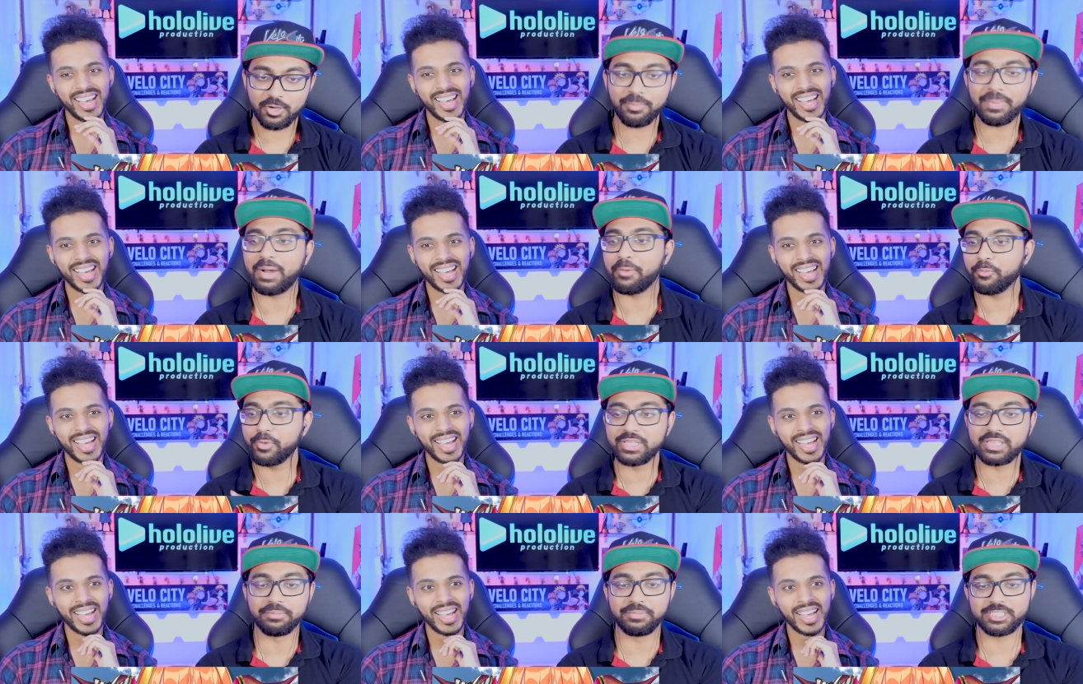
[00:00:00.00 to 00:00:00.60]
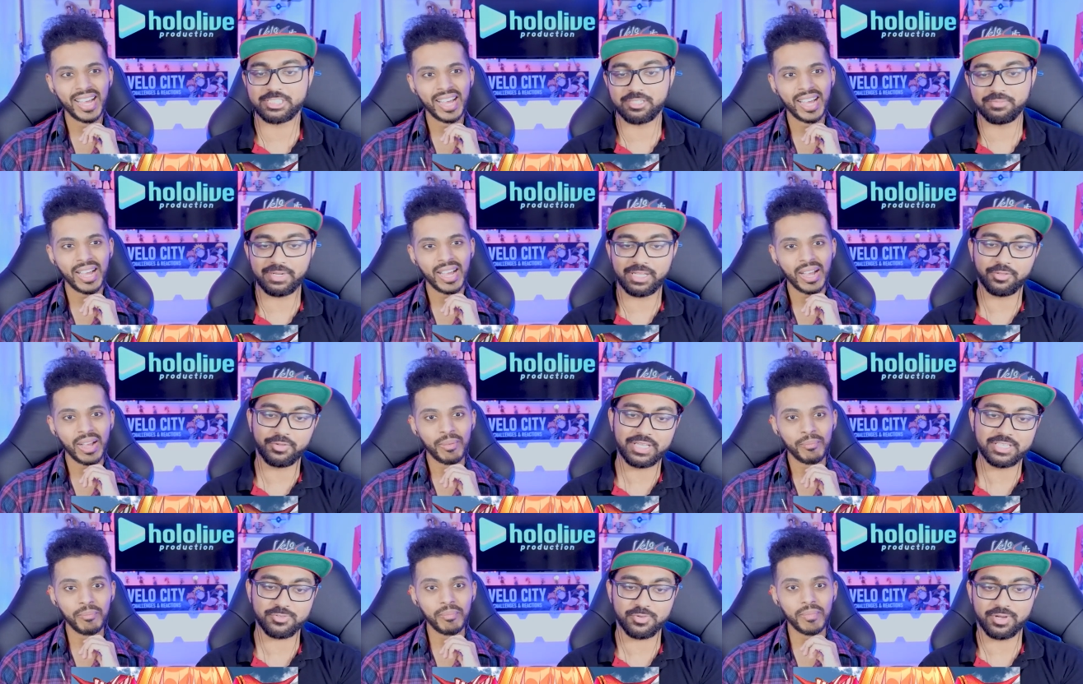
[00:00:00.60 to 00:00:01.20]
Speaker 1: Man with the mission, by the
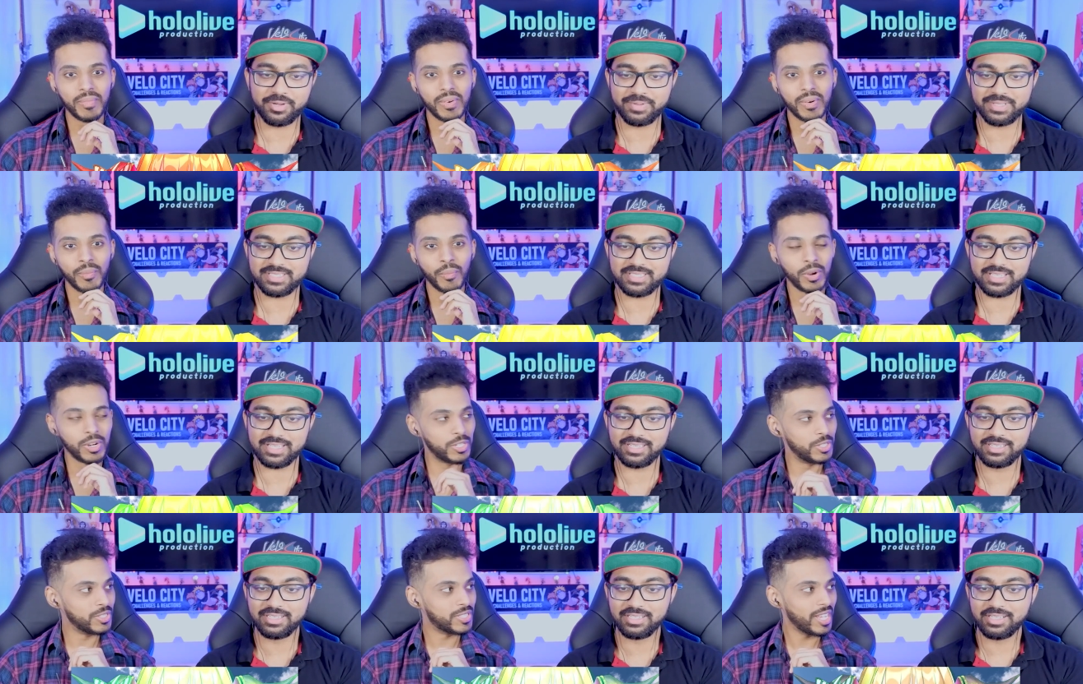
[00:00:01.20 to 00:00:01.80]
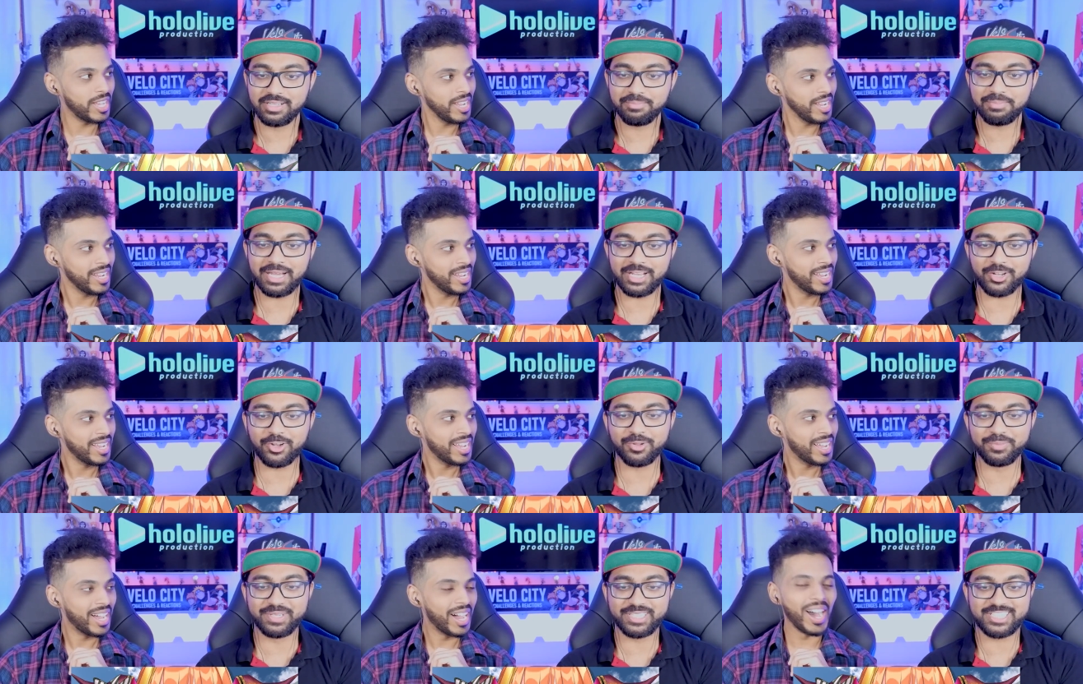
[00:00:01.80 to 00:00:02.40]
way, that's what I meant to say.
Speaker 2: What did you say? Man
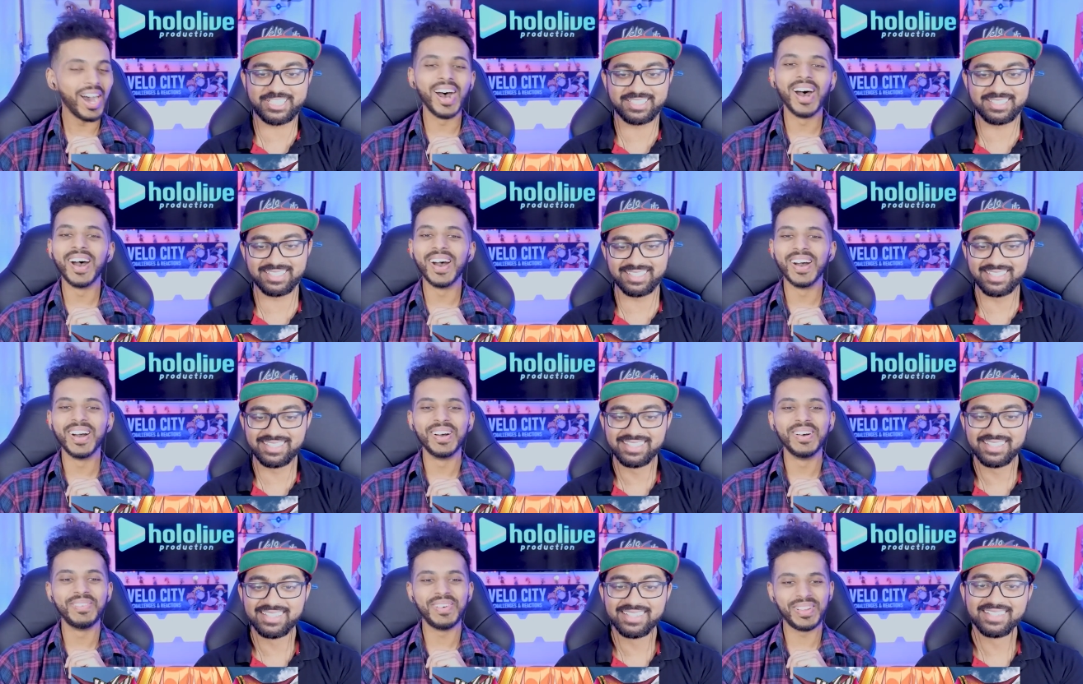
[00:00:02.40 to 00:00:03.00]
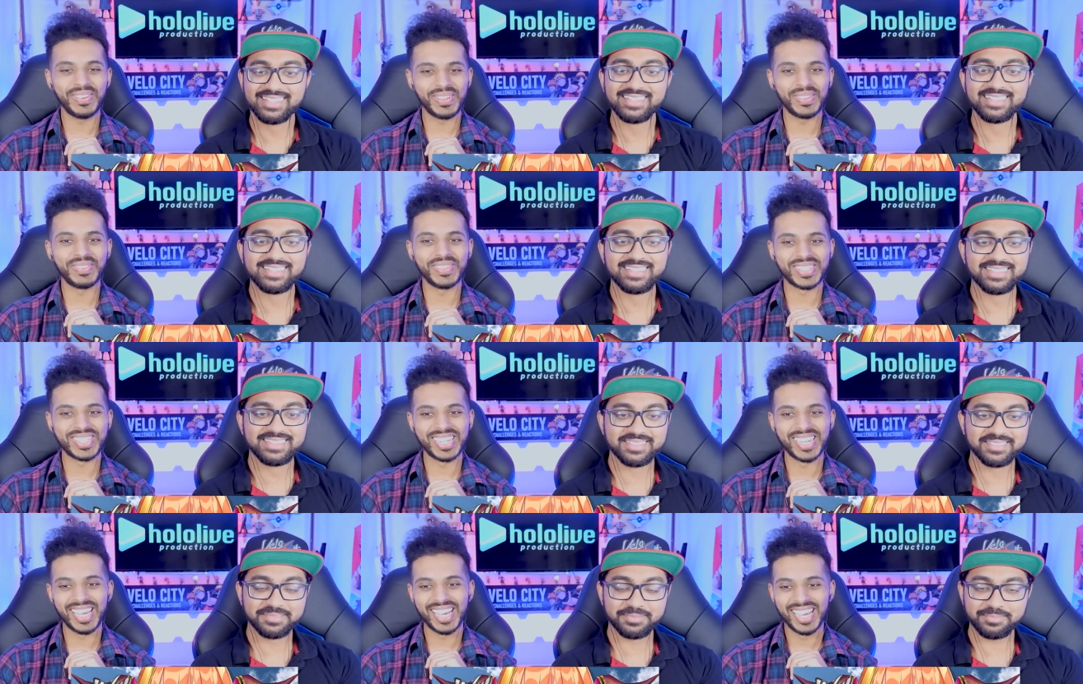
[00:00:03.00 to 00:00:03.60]
on a mission. Oh, man on a
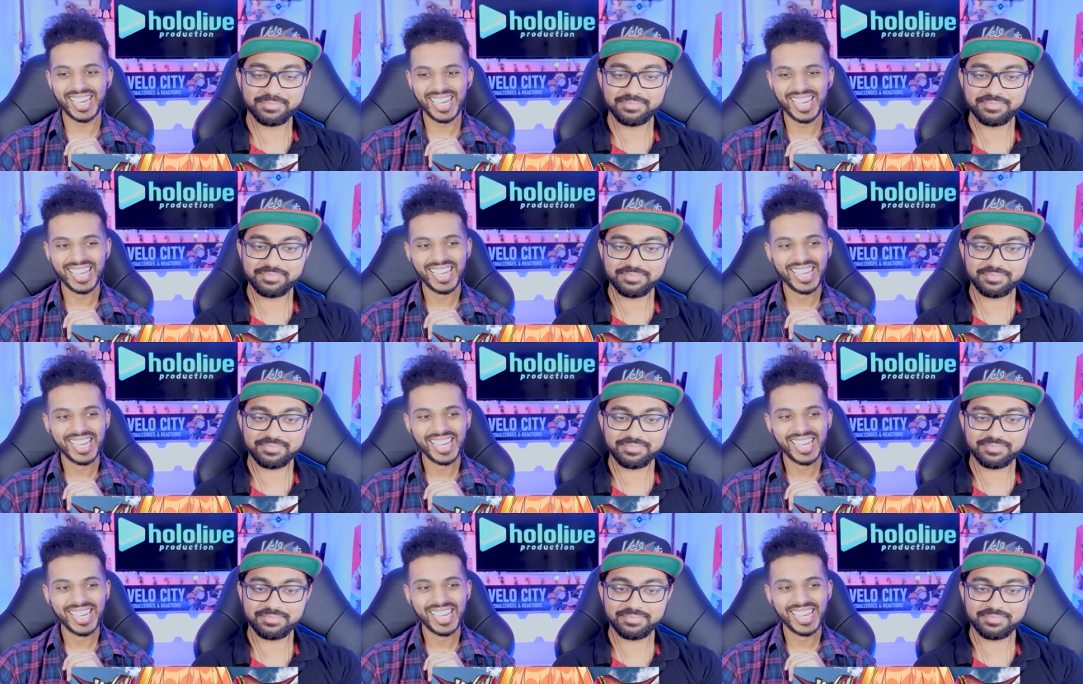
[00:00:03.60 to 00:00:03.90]
mission, yeah.